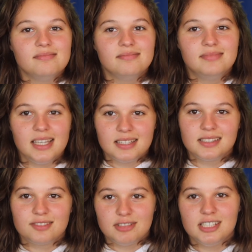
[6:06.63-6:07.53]

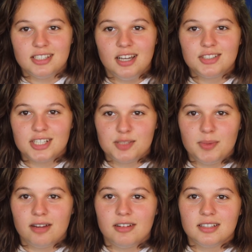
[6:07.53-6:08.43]
this research
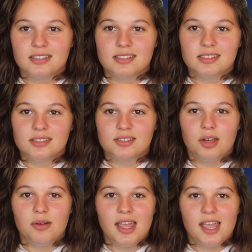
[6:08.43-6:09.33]
experience,
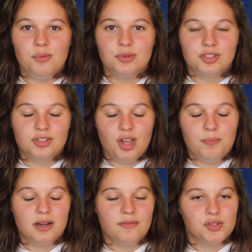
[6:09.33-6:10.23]
so it was so
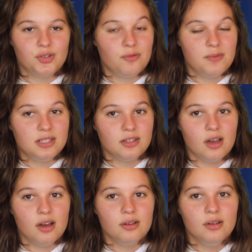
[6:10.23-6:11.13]
beneficial for me to
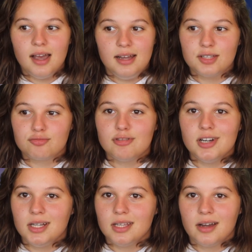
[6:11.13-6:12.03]
go, and it
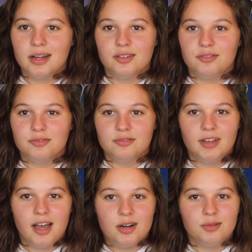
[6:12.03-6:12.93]
really kind of
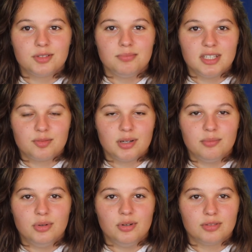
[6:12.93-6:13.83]
helped me
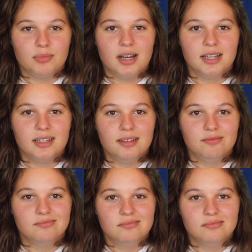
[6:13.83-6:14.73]
springboard my
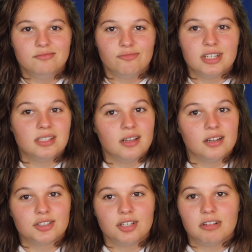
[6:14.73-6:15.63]

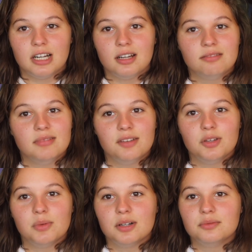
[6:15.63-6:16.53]
research career, if
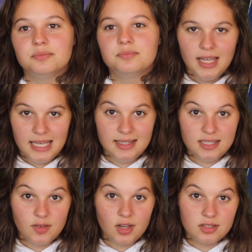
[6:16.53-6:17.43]
you will. In
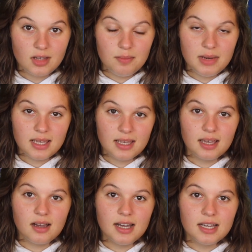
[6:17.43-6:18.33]
these videos that I'm
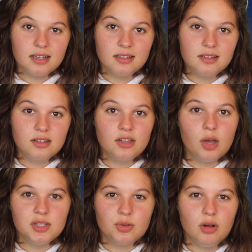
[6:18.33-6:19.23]
linking, I
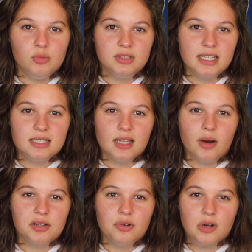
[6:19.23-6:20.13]
go into a lot more detail.
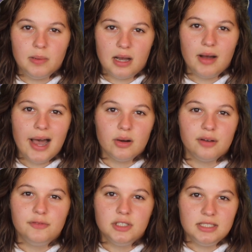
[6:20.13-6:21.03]
I talk about how I
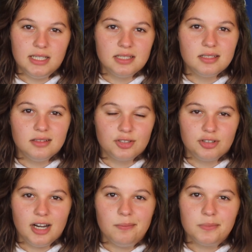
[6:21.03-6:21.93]
funded the
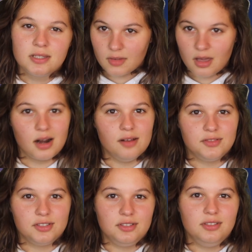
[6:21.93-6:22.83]
trips, kind
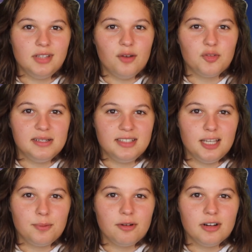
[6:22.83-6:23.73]
of delved a bit
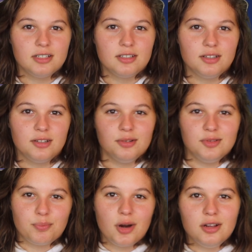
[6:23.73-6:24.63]
deeper into
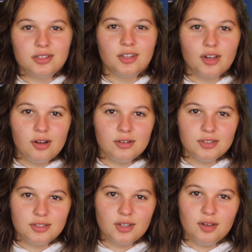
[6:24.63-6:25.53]
the pros and the
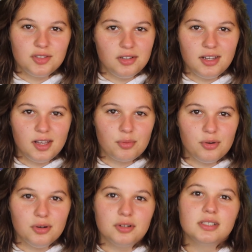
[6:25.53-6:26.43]
cons of studying
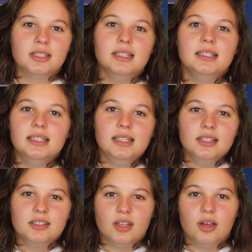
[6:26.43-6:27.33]
abroad,
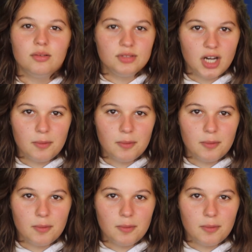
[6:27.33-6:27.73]
so check them